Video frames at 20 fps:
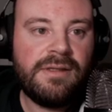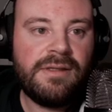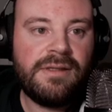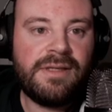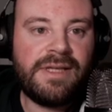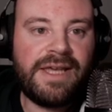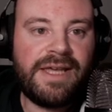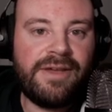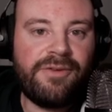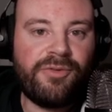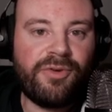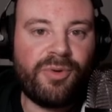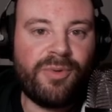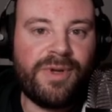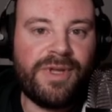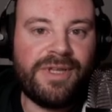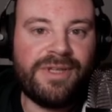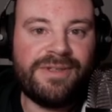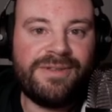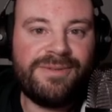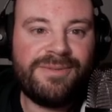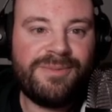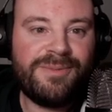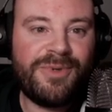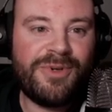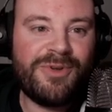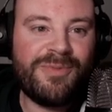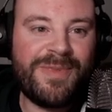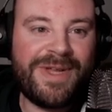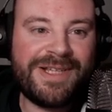Hey everyone,
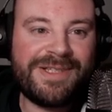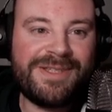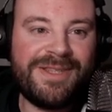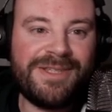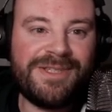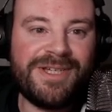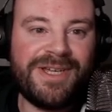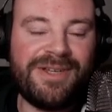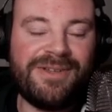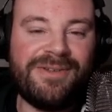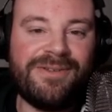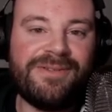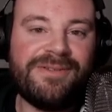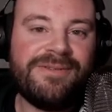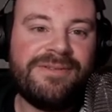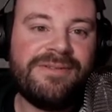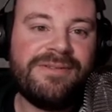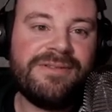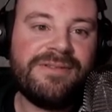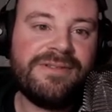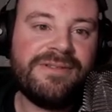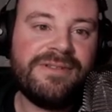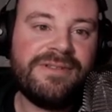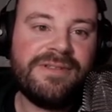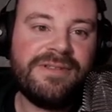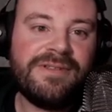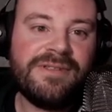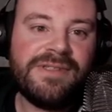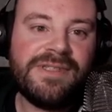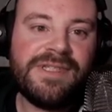welcome back to the channel.
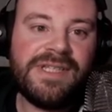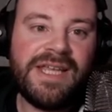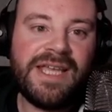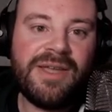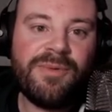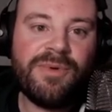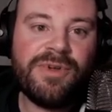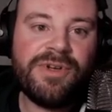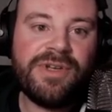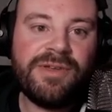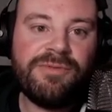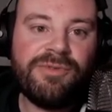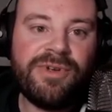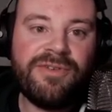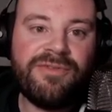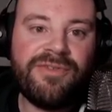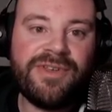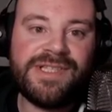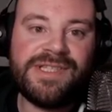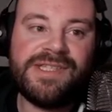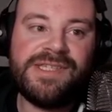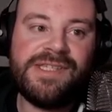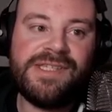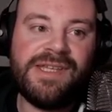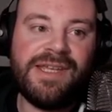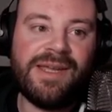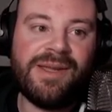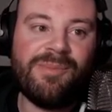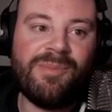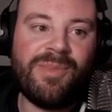Today we're
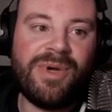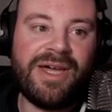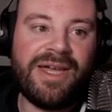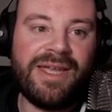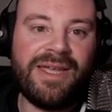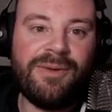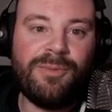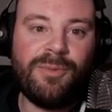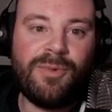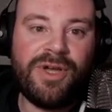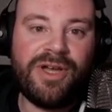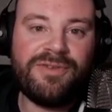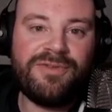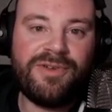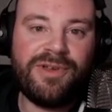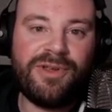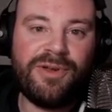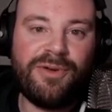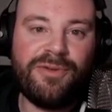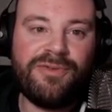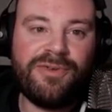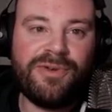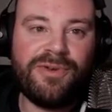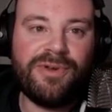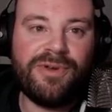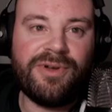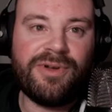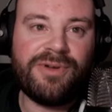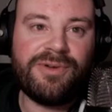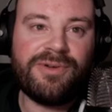revisiting my workflow
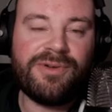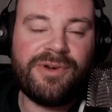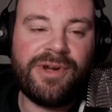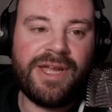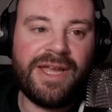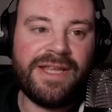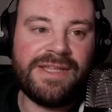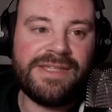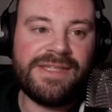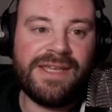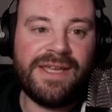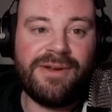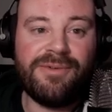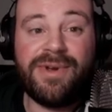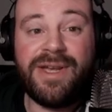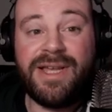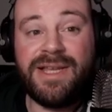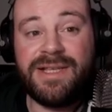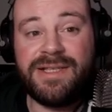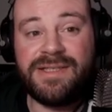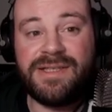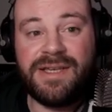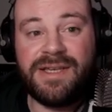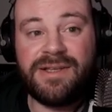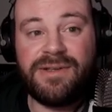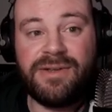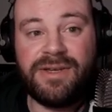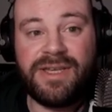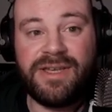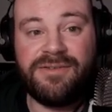for creating
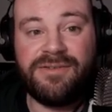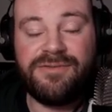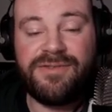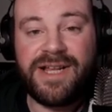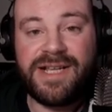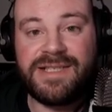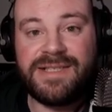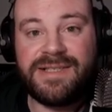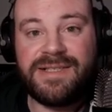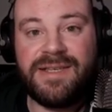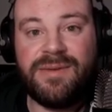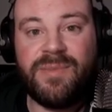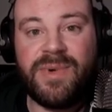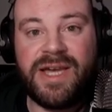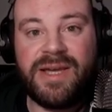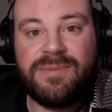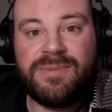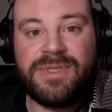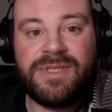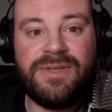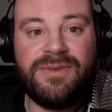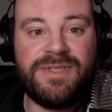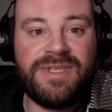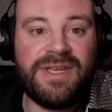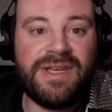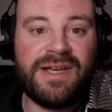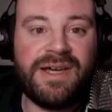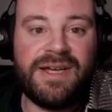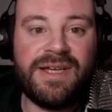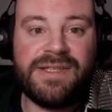realistic looking fantasy maps
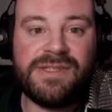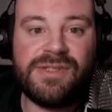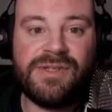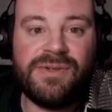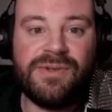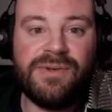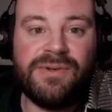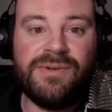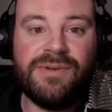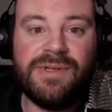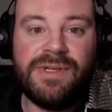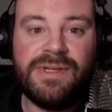using Gaea 2.